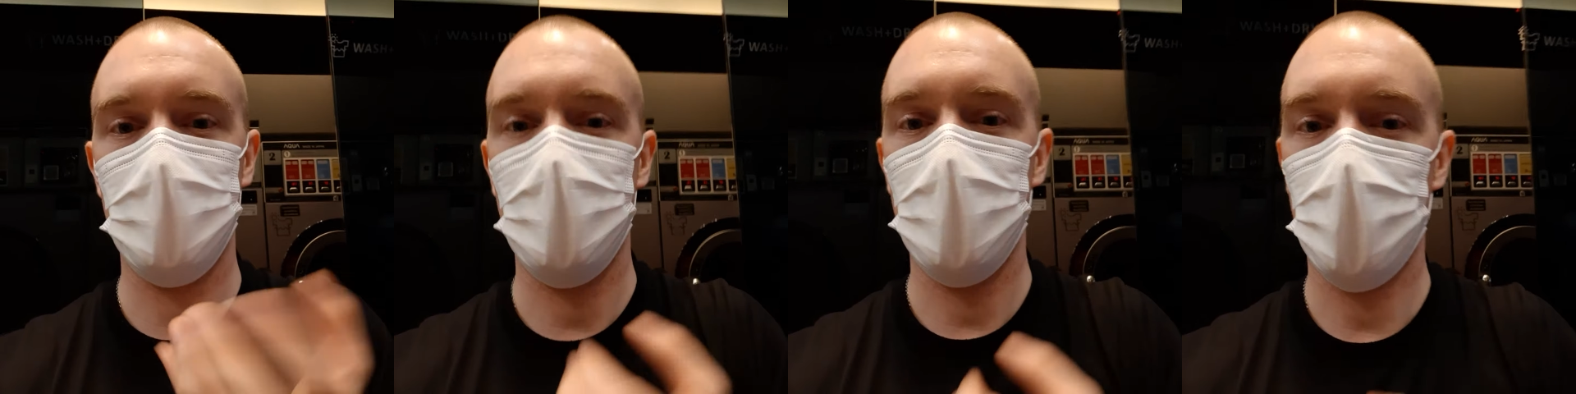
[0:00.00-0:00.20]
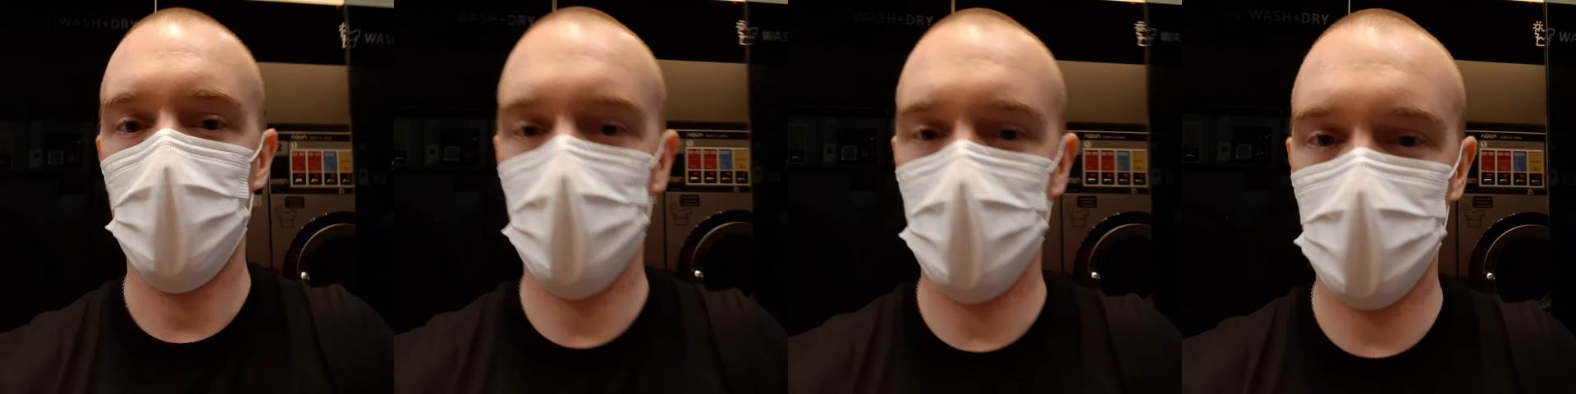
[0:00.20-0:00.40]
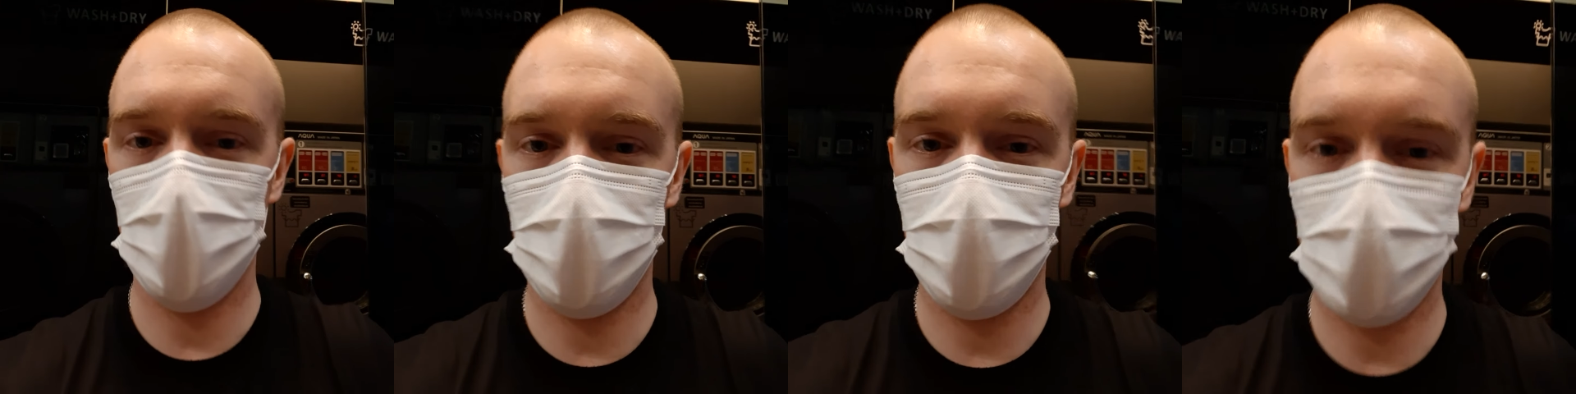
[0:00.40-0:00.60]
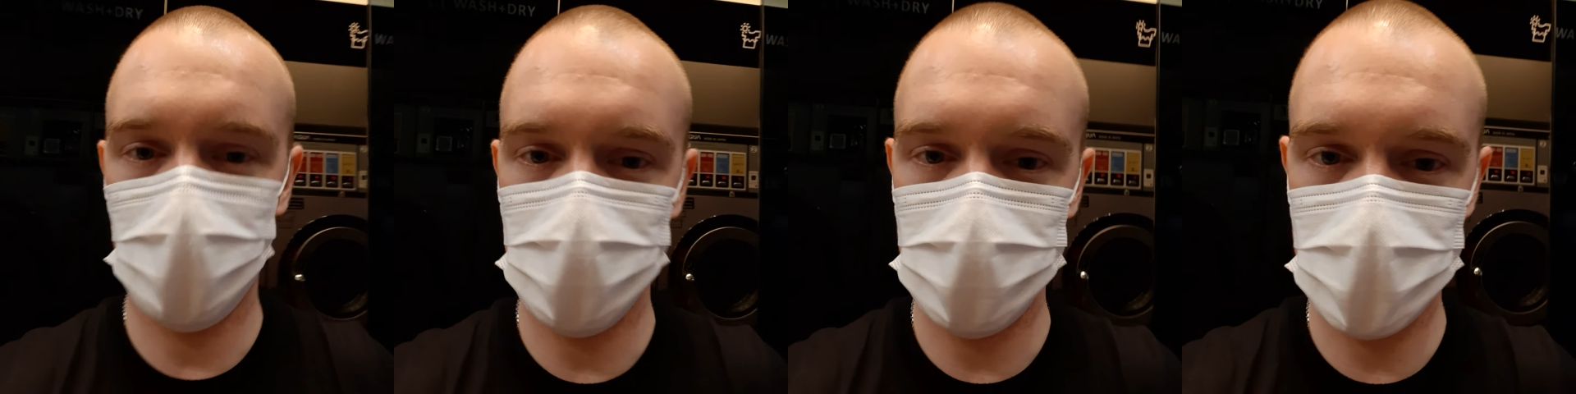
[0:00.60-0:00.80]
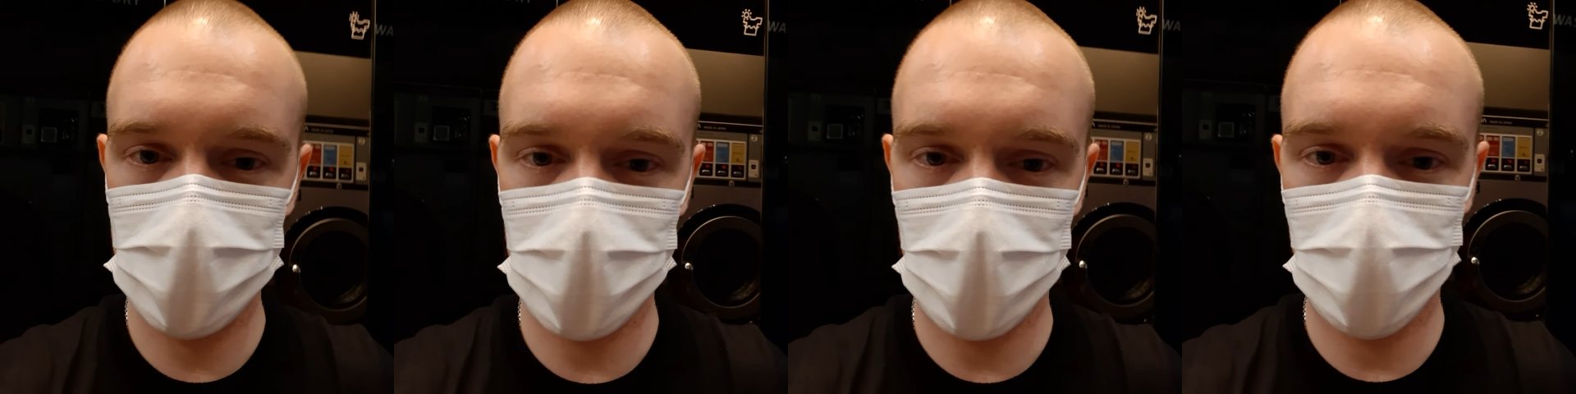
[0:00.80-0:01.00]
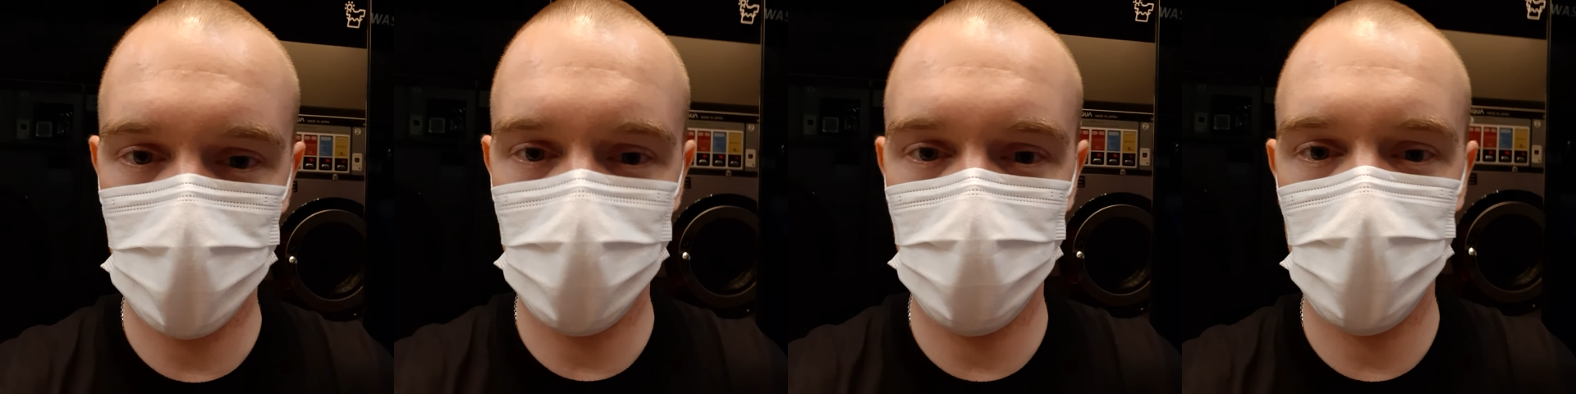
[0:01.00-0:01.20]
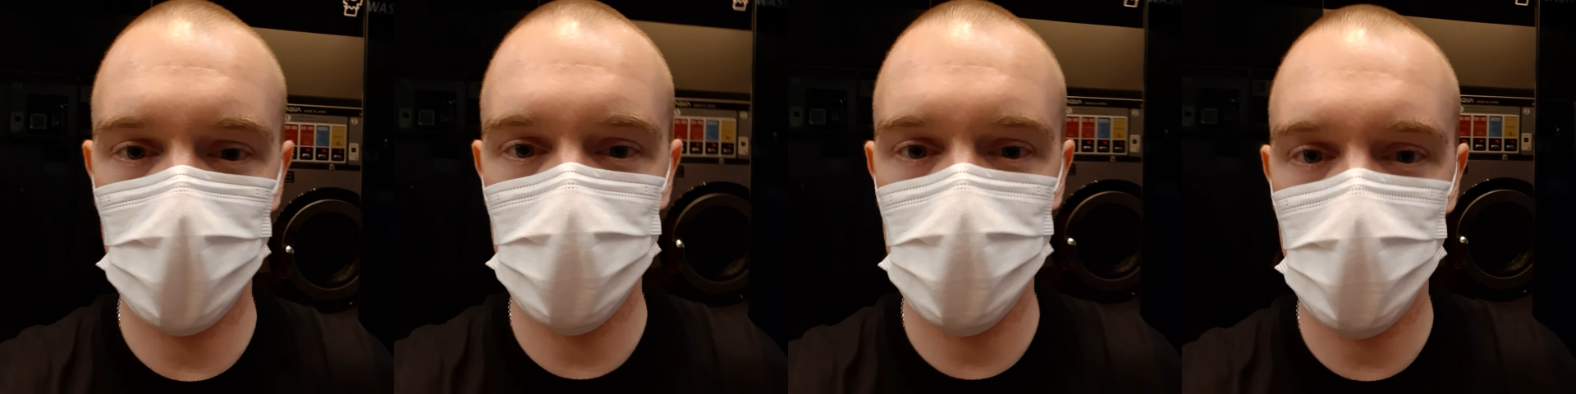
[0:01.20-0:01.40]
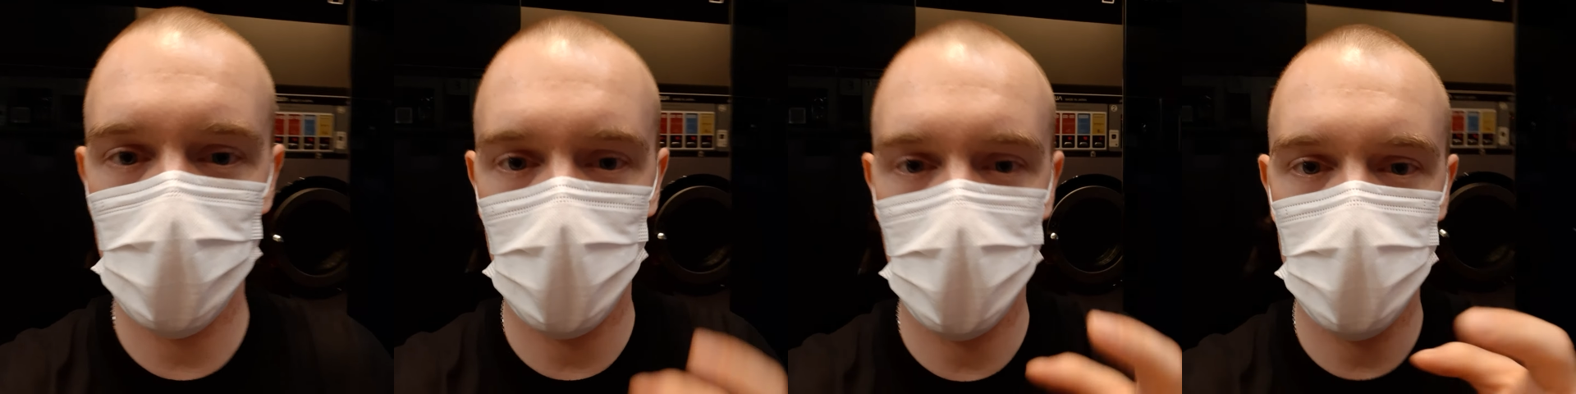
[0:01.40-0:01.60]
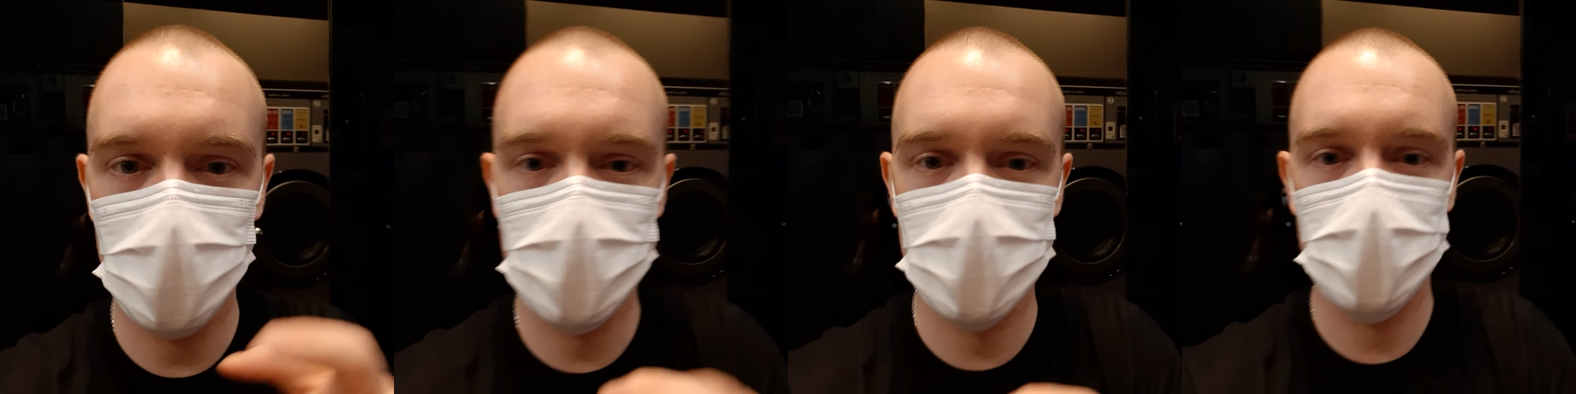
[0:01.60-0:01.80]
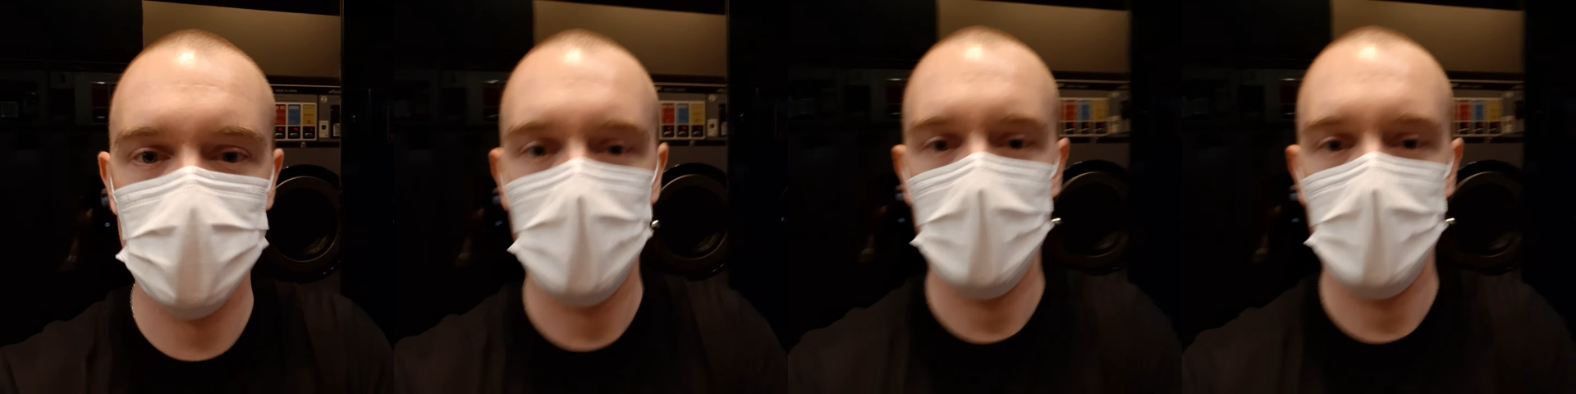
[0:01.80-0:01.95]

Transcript: Or for some of the shirts,